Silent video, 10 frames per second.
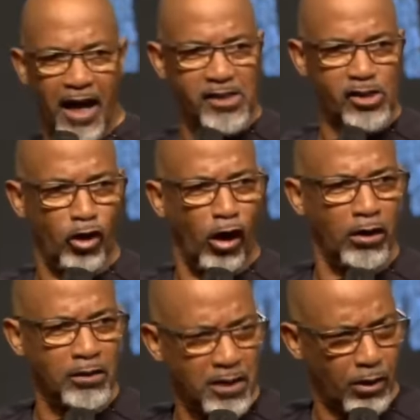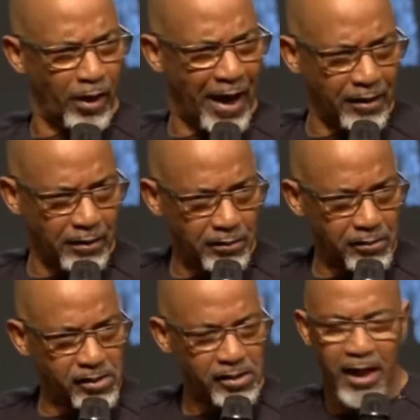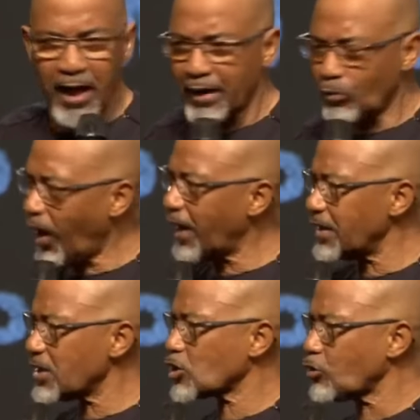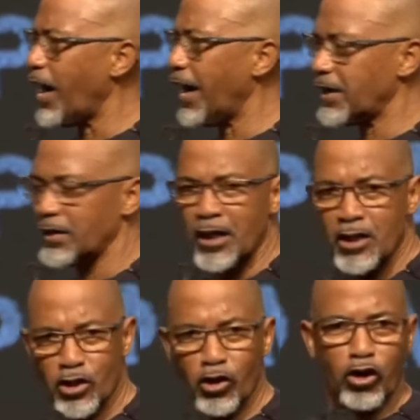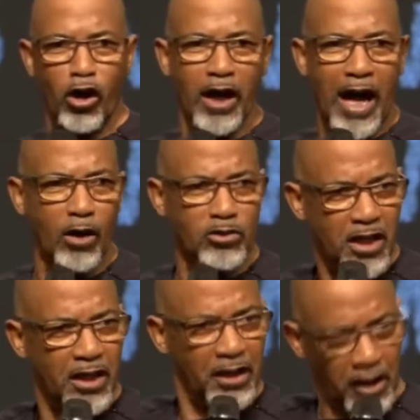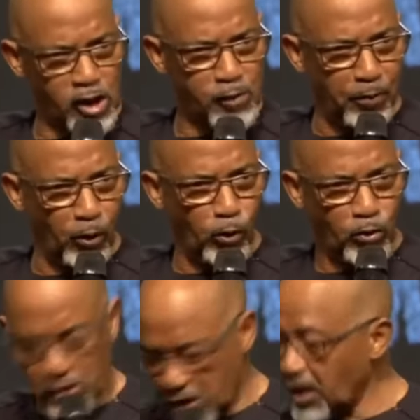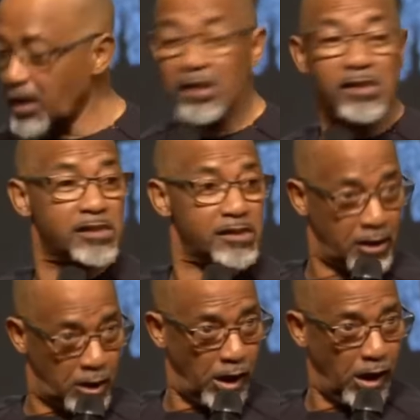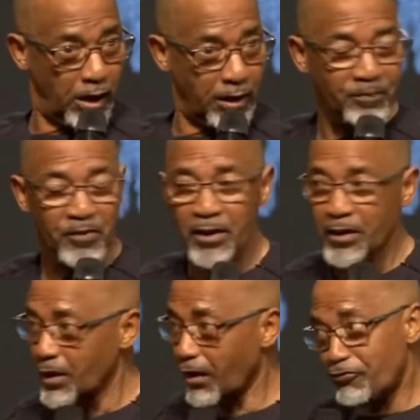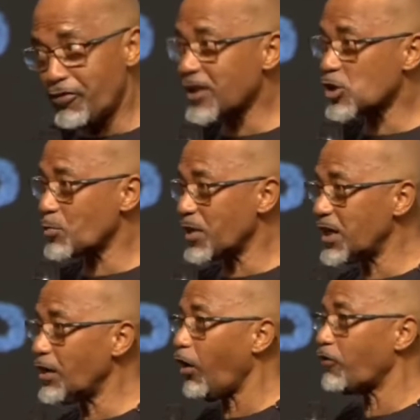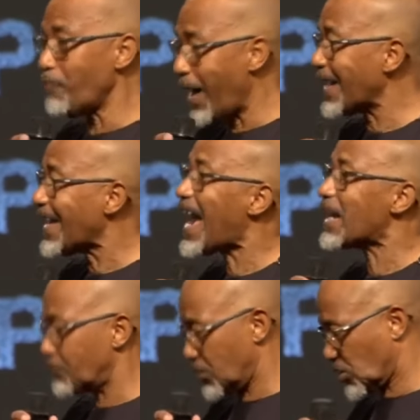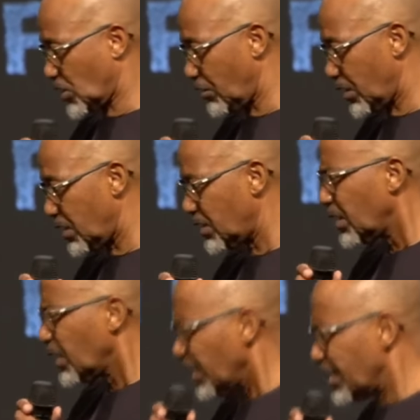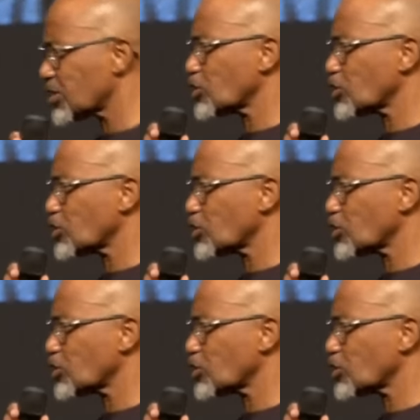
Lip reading: has gone to Randall's, and while he's trying to clog out his booze, here's the girl, avenge me of my adversary. He's